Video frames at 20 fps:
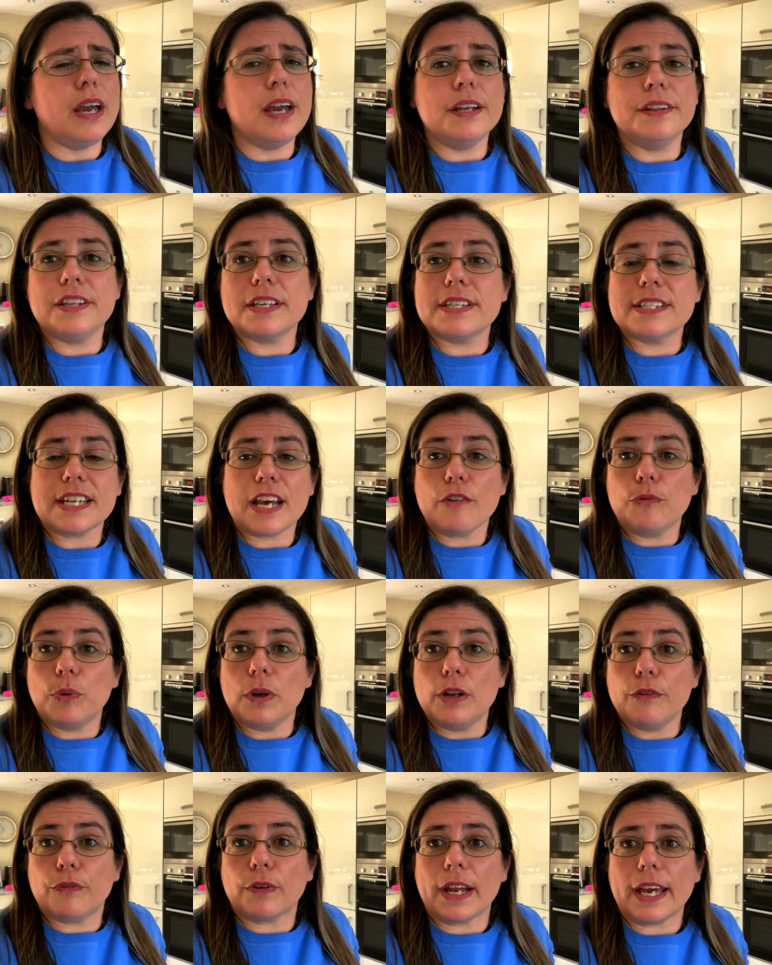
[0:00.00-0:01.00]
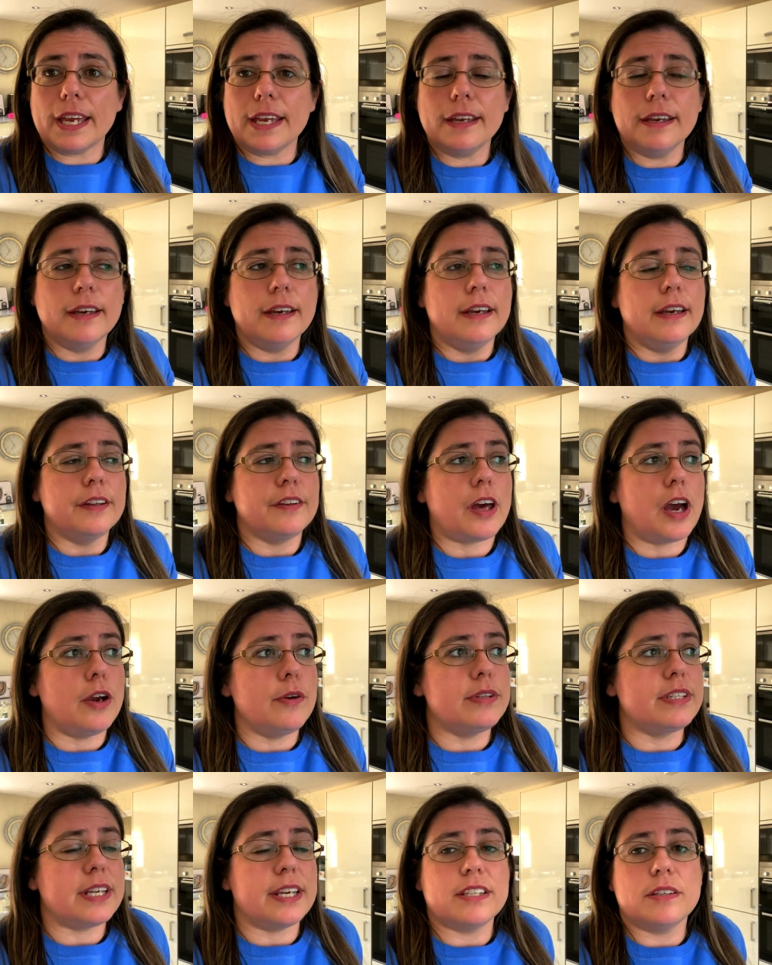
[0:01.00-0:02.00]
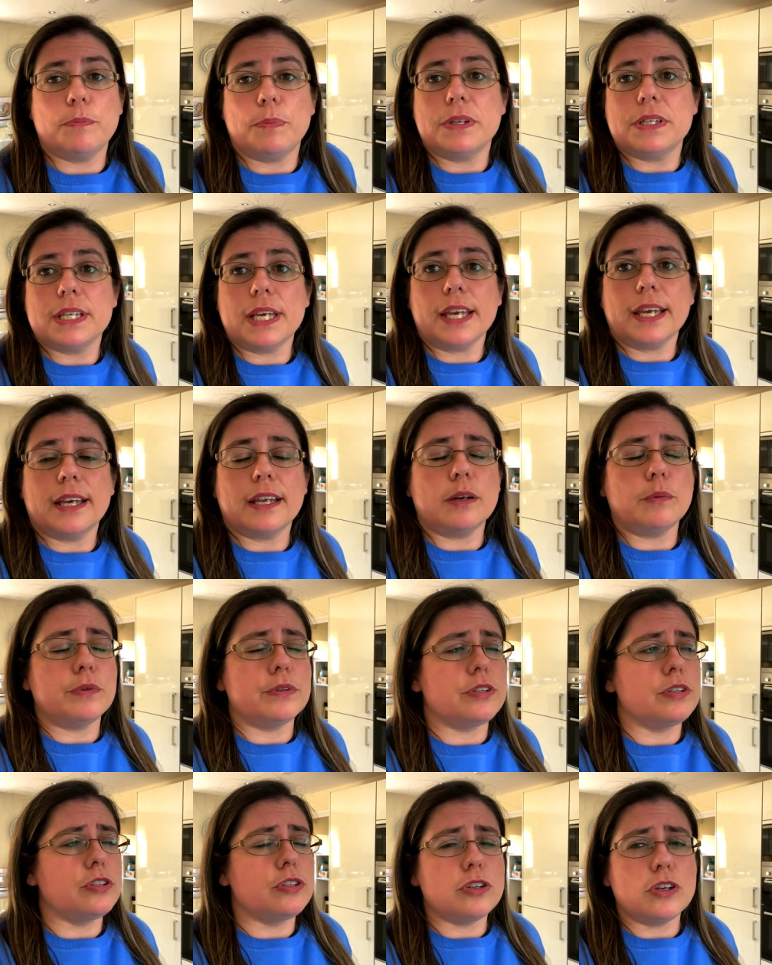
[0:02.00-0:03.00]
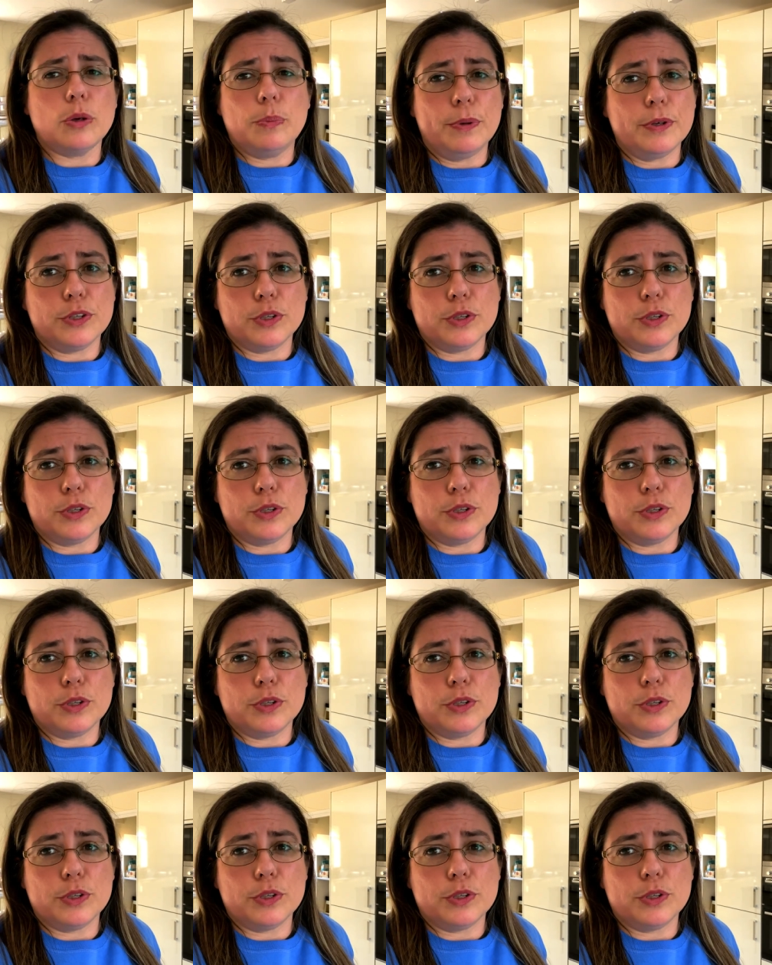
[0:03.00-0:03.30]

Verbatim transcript: And the staff were lovely. The hostess in particular was super